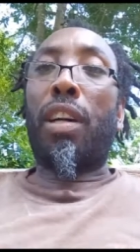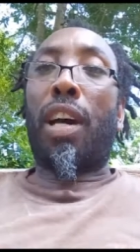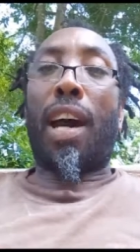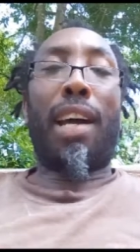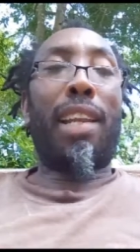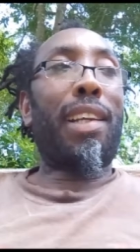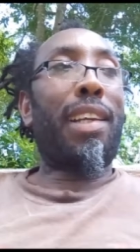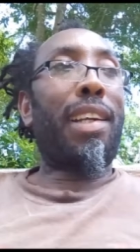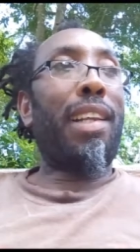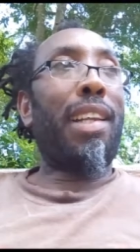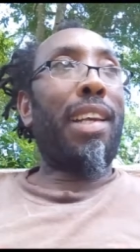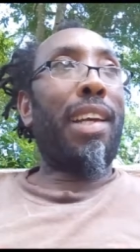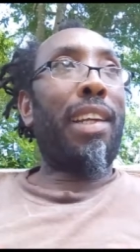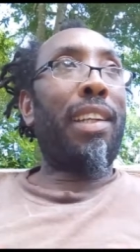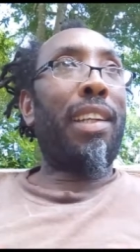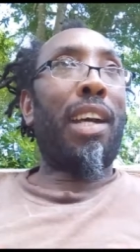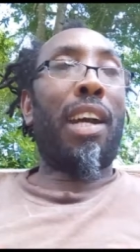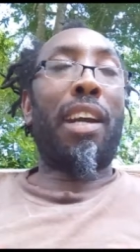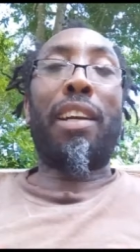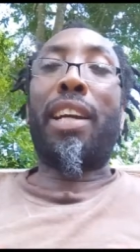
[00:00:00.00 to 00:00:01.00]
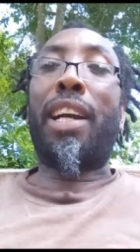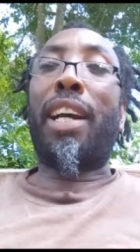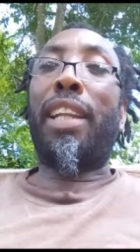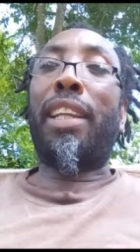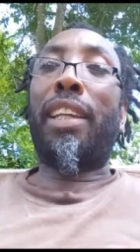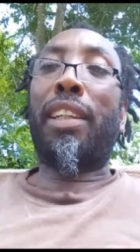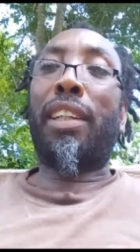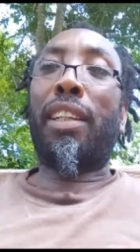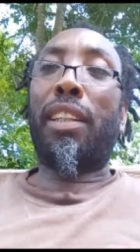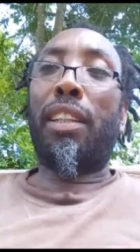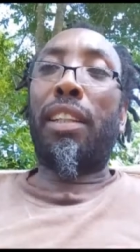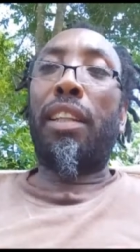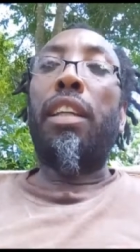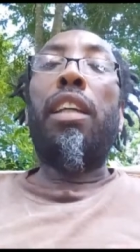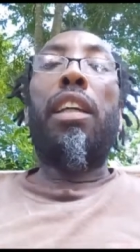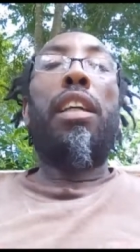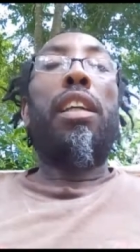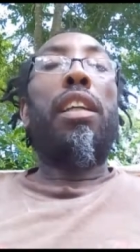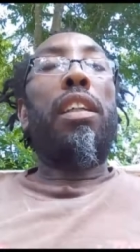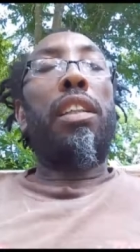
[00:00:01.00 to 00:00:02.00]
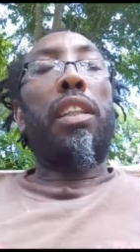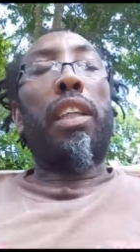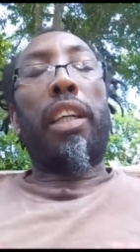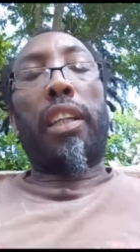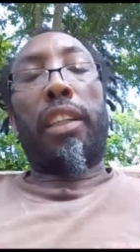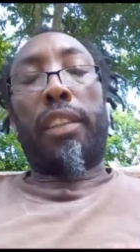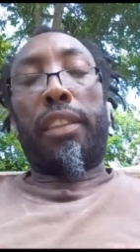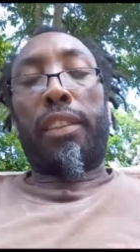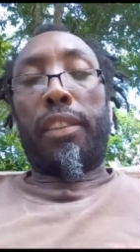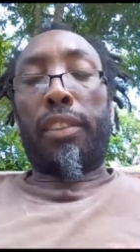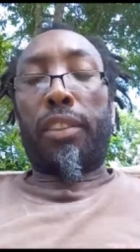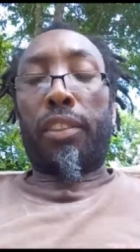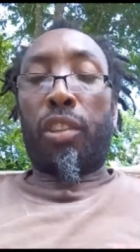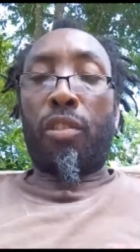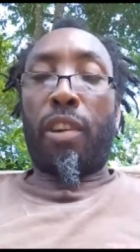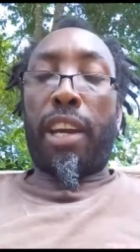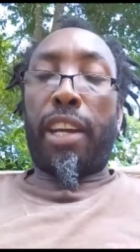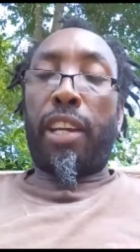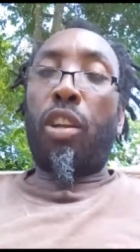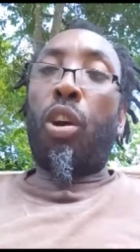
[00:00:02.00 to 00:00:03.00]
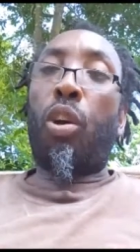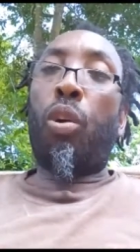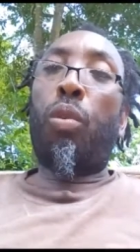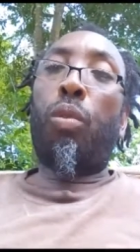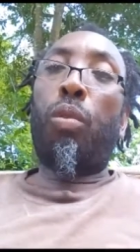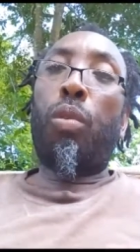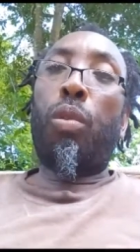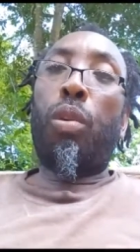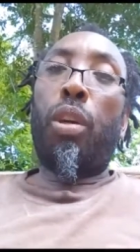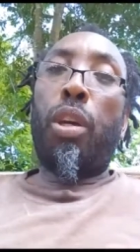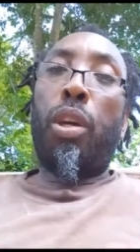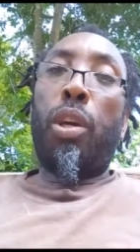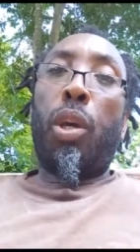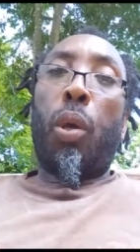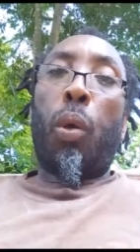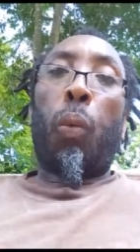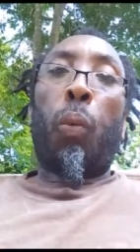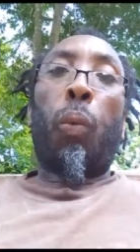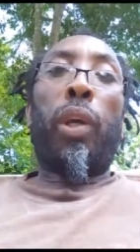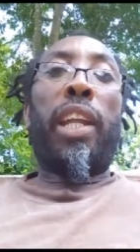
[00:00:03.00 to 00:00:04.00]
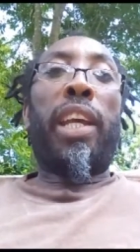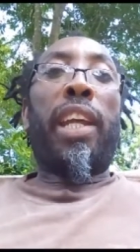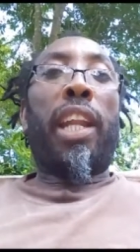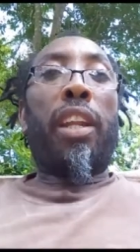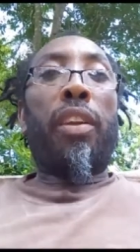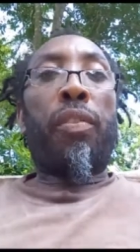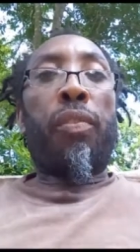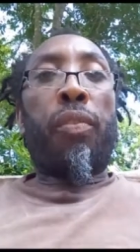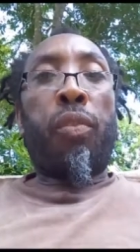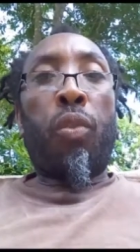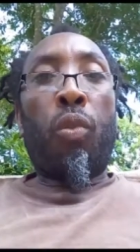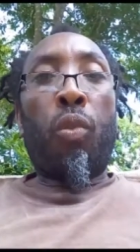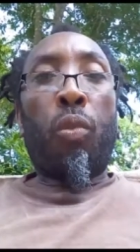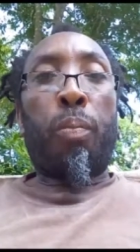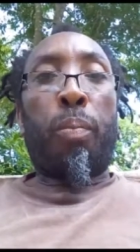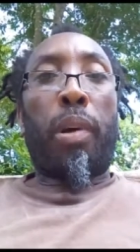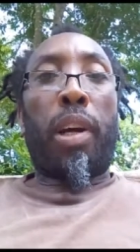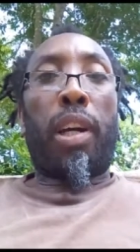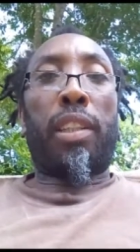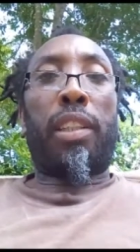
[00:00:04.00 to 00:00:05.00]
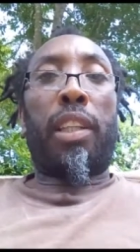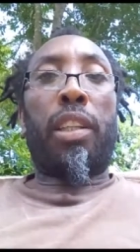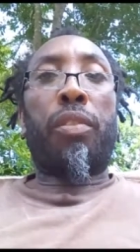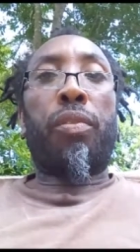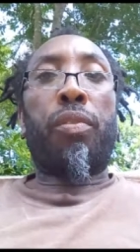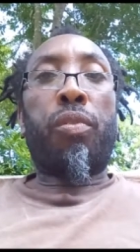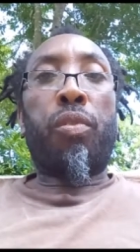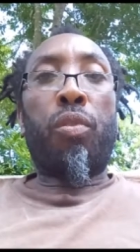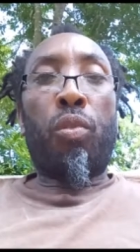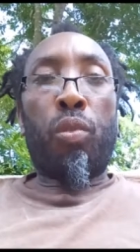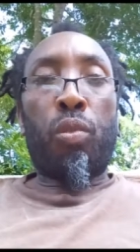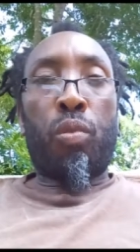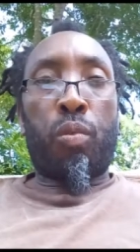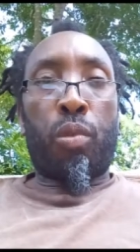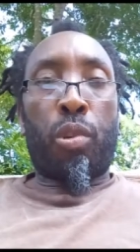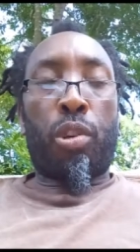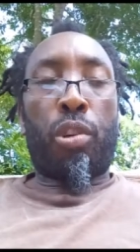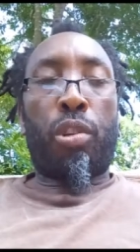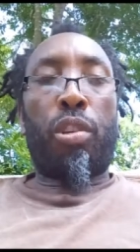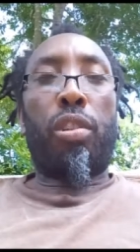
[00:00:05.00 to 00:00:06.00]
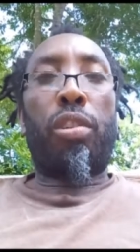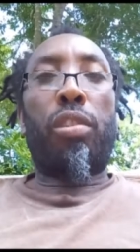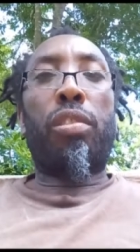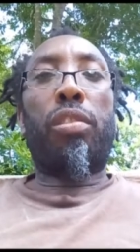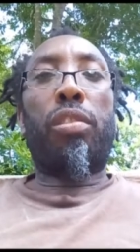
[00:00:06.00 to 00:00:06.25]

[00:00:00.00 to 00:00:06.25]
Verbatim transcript: alkaline organic yeah so right now we're in the fruit part of the fruit world